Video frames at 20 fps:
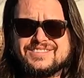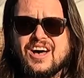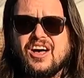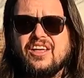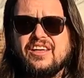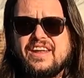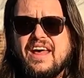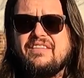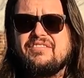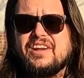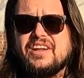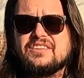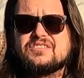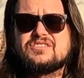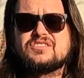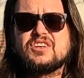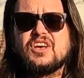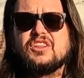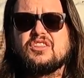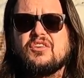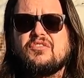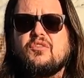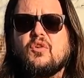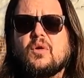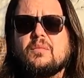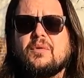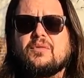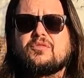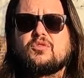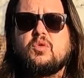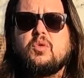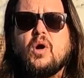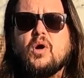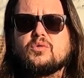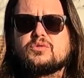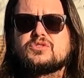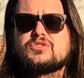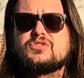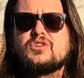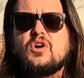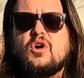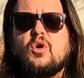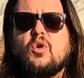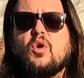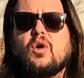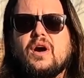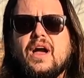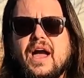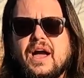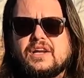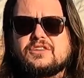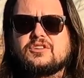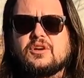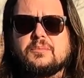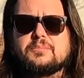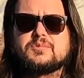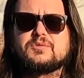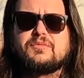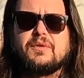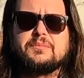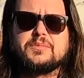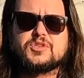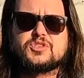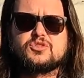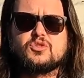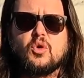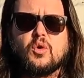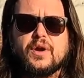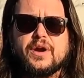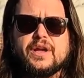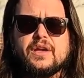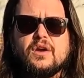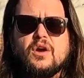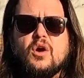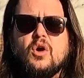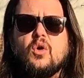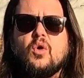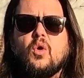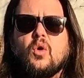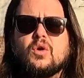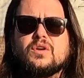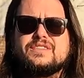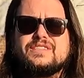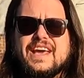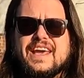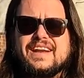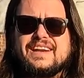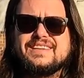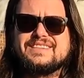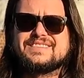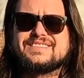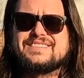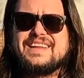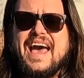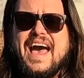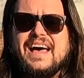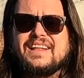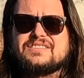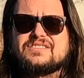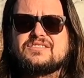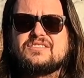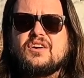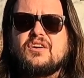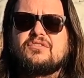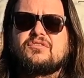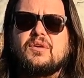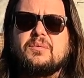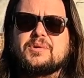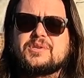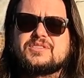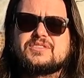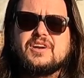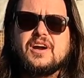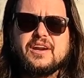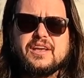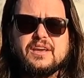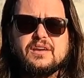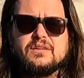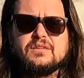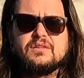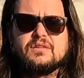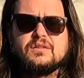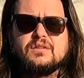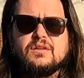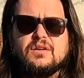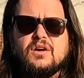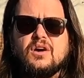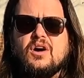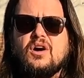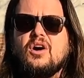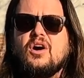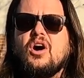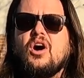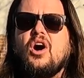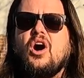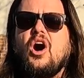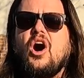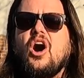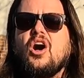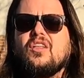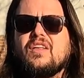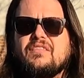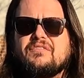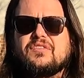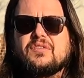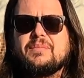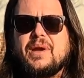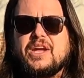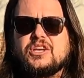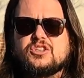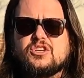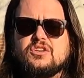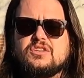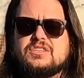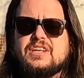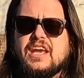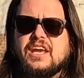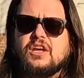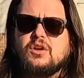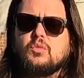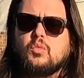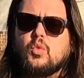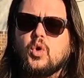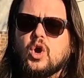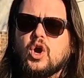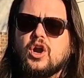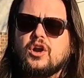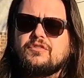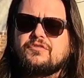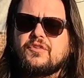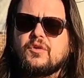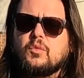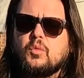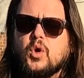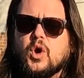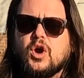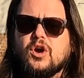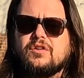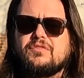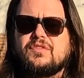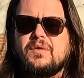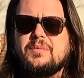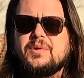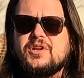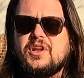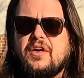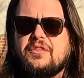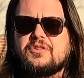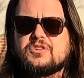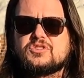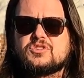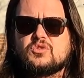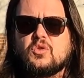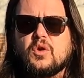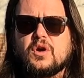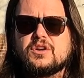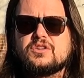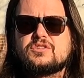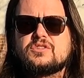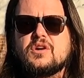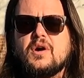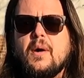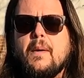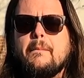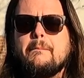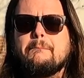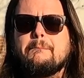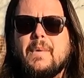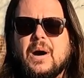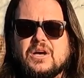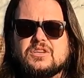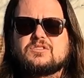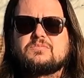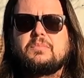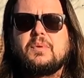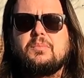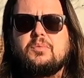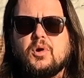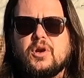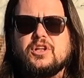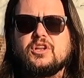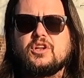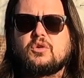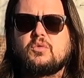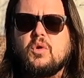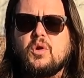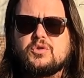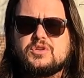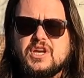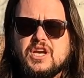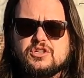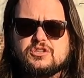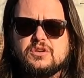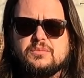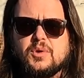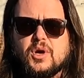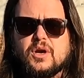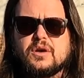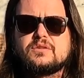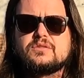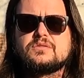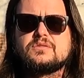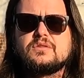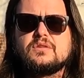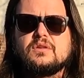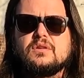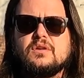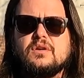solid evidence in the form of quotes or excerpts from a story or data and stats from a study. All information taken word for word from another source must be put into quotation marks.